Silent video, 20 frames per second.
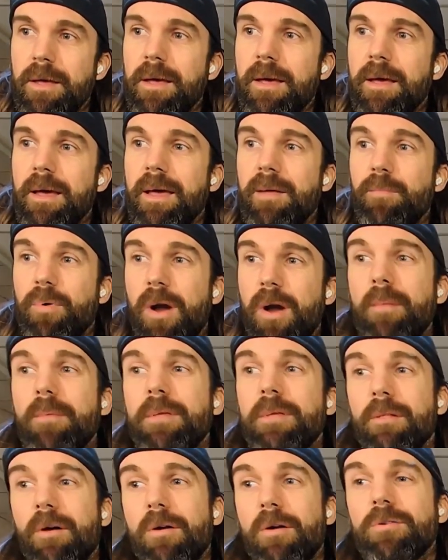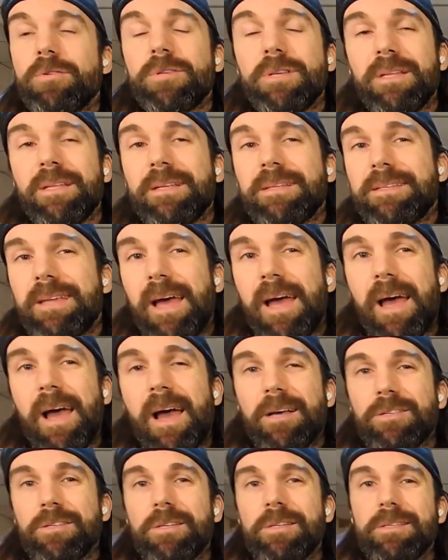and probably largely in the
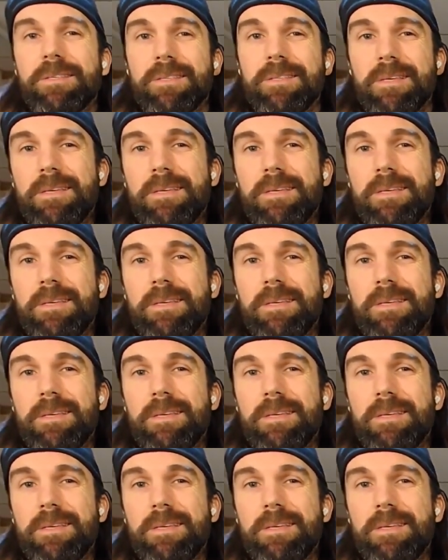tags because it's